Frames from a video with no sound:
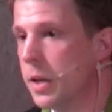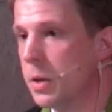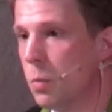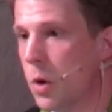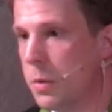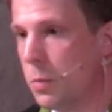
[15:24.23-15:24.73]

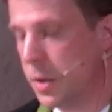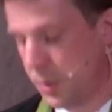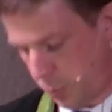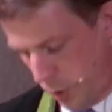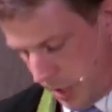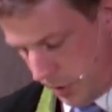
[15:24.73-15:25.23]
in what
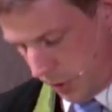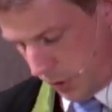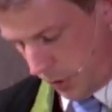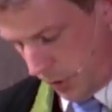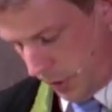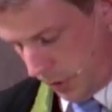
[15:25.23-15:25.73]
was
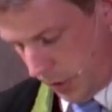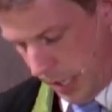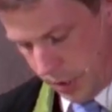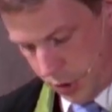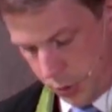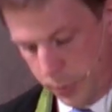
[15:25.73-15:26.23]
once the
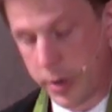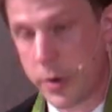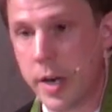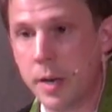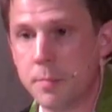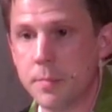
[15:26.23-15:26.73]
sanctuary.